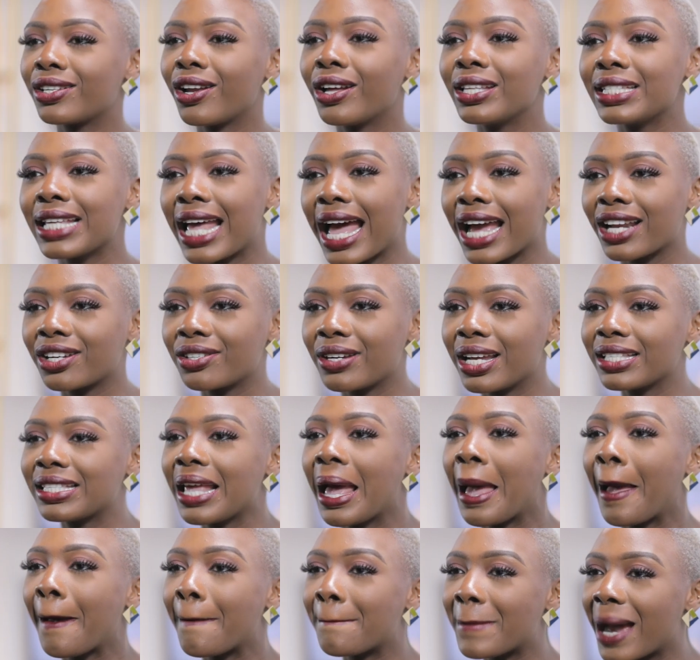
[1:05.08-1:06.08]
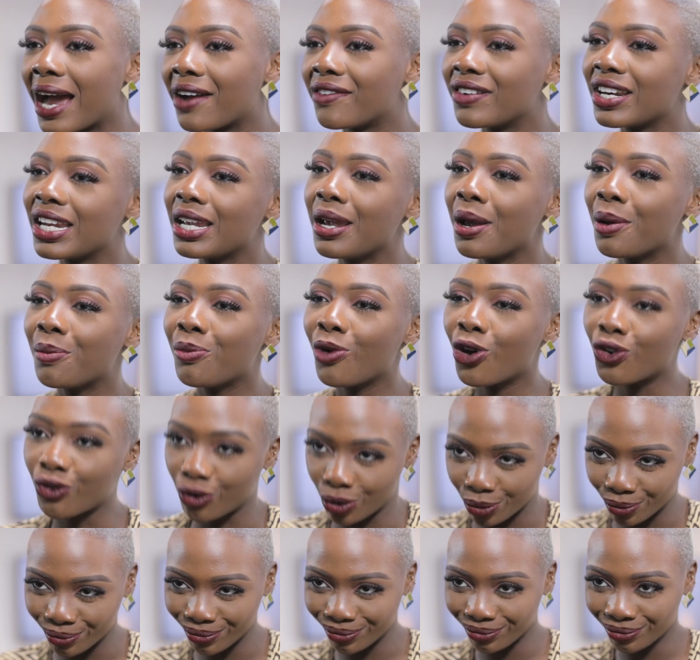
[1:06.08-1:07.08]
stunt actress Marie
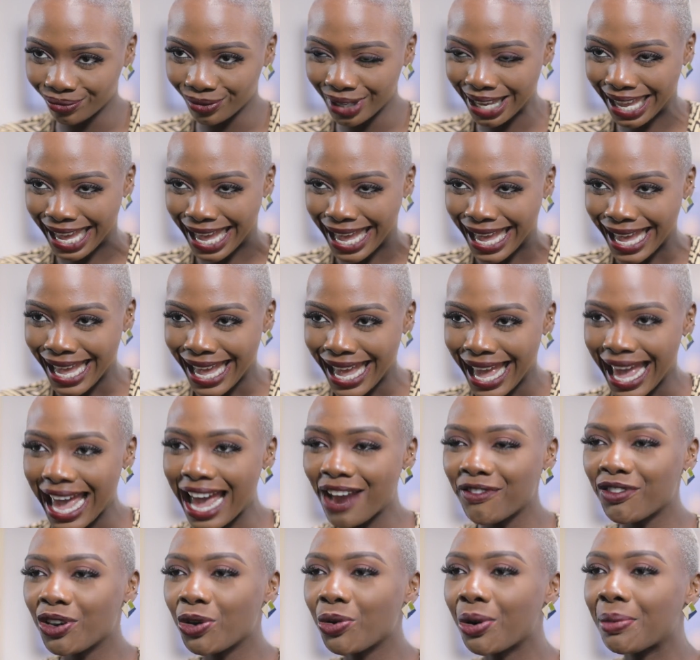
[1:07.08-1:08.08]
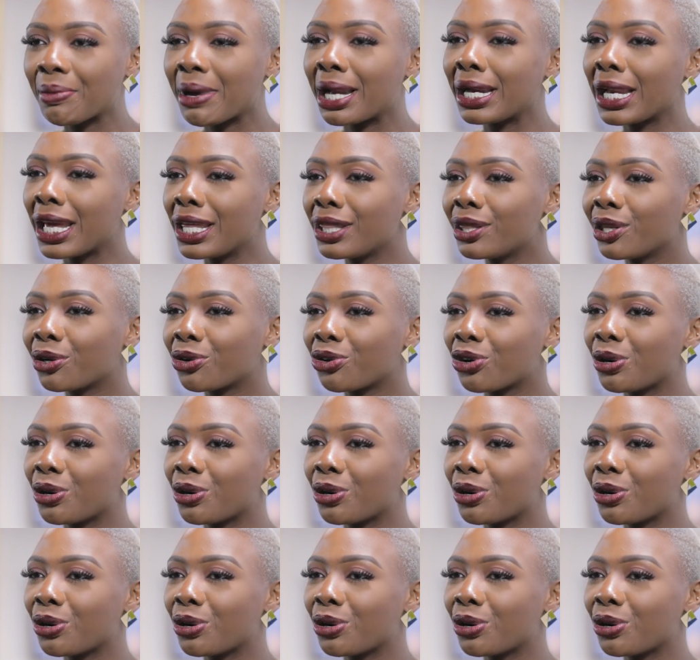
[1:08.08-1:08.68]
Morum. Every woman in the